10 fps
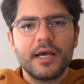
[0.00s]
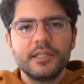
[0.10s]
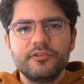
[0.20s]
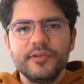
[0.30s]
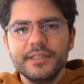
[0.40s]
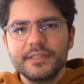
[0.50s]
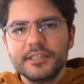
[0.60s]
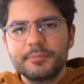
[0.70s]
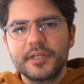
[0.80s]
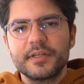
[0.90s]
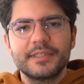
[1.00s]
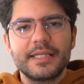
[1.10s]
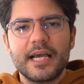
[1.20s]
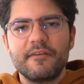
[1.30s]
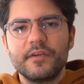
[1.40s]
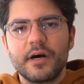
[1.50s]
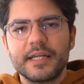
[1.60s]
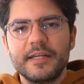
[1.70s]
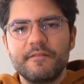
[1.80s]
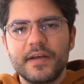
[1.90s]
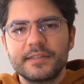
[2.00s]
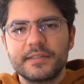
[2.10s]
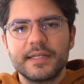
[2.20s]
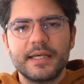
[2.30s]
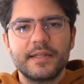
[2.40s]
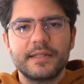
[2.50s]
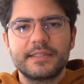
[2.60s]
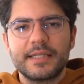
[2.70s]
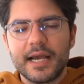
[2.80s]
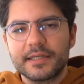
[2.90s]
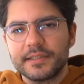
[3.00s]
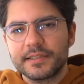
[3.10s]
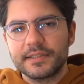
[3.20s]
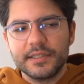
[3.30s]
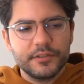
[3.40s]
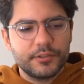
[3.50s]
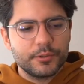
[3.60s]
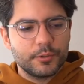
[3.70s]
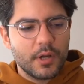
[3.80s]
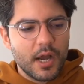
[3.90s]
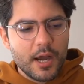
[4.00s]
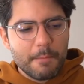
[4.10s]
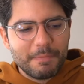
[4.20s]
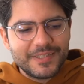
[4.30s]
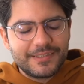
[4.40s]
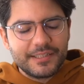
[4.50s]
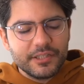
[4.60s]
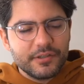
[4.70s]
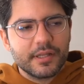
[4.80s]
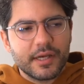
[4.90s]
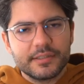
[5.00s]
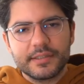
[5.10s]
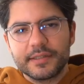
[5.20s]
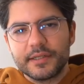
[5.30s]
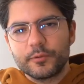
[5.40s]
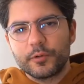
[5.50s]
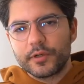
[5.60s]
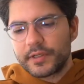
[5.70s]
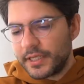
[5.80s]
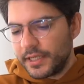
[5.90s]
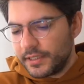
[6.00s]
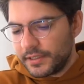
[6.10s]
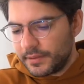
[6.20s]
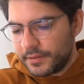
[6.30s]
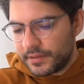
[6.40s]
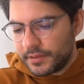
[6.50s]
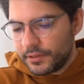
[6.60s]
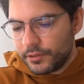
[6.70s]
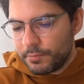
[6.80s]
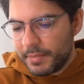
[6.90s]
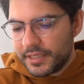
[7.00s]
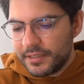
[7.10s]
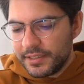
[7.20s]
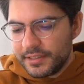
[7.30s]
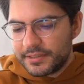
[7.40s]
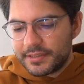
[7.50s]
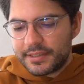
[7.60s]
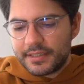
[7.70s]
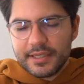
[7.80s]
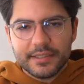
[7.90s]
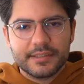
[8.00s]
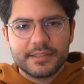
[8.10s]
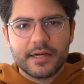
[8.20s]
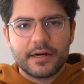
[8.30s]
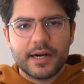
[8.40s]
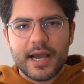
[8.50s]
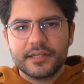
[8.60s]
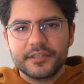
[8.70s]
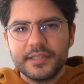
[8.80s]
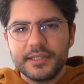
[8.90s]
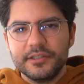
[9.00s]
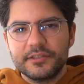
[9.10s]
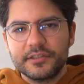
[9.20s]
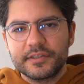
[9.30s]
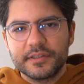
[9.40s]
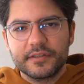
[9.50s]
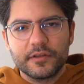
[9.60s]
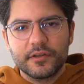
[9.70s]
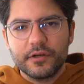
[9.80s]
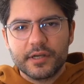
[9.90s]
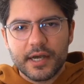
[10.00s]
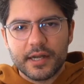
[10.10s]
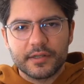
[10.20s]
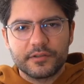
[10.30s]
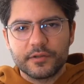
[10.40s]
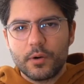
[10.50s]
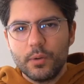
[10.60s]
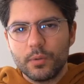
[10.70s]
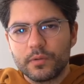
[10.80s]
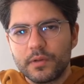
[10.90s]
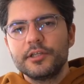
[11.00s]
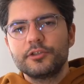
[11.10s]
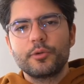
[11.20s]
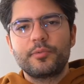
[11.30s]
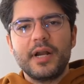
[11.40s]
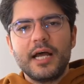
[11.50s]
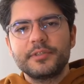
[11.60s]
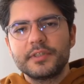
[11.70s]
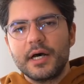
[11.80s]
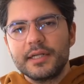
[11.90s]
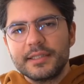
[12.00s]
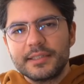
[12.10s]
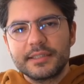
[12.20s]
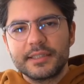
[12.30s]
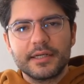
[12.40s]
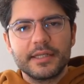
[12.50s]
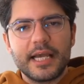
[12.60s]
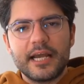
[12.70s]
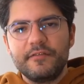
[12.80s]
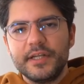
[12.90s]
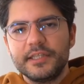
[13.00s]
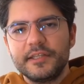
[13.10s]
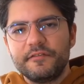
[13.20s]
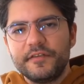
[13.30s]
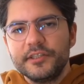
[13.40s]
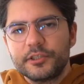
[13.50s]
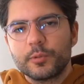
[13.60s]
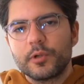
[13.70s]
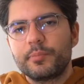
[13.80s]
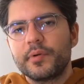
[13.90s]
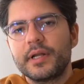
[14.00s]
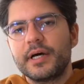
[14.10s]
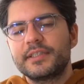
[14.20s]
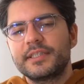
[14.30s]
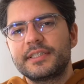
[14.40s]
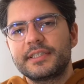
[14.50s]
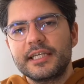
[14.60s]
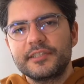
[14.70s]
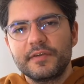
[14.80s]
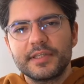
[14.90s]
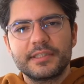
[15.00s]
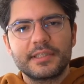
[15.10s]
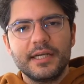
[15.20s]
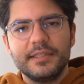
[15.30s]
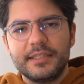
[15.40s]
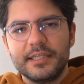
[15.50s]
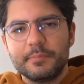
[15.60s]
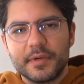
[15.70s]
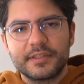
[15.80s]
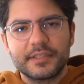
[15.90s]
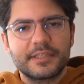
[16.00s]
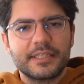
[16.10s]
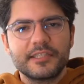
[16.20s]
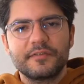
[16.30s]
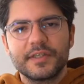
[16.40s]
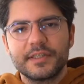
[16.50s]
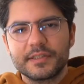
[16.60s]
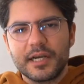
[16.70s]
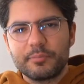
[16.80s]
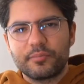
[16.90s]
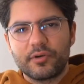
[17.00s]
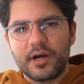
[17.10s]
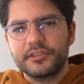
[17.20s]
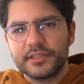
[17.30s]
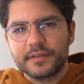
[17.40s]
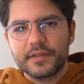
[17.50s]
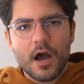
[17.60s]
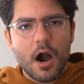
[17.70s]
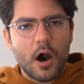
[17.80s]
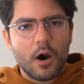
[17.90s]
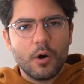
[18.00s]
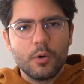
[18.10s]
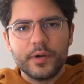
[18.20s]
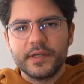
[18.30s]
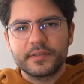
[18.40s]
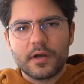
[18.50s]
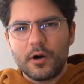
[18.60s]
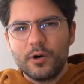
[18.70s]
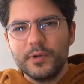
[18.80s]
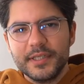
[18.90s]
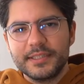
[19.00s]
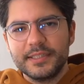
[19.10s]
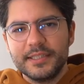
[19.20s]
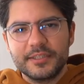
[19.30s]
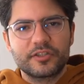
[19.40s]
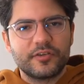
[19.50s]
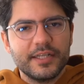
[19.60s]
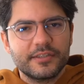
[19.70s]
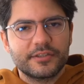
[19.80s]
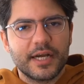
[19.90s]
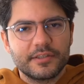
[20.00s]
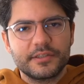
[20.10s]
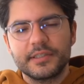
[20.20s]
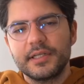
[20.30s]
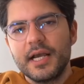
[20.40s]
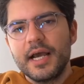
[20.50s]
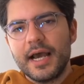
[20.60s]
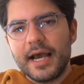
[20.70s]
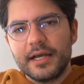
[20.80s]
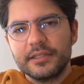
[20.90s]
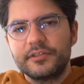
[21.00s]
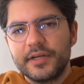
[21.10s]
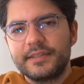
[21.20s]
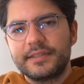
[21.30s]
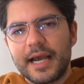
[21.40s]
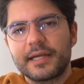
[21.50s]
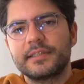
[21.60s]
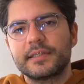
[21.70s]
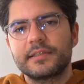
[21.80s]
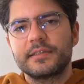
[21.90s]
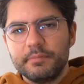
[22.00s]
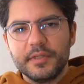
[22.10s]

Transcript: And the reason is because they have not invested in the tactics, into materializing their work, in, you know, making these things that are actually interesting to look at and to hold. So perhaps not necessarily every individual, but a successful design team, a successful design project, always, always needs great strategy and great tactics.